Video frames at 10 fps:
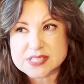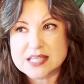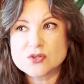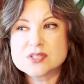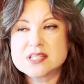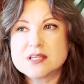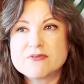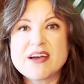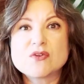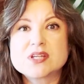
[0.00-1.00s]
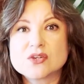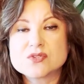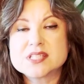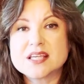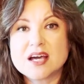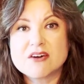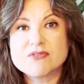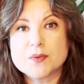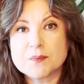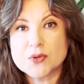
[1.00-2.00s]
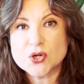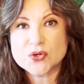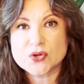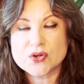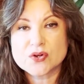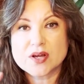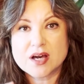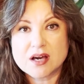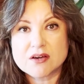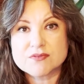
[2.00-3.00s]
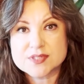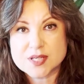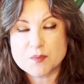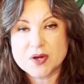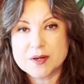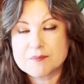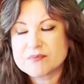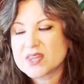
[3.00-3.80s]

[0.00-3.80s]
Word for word: guilty, found guilty of the murder of someone.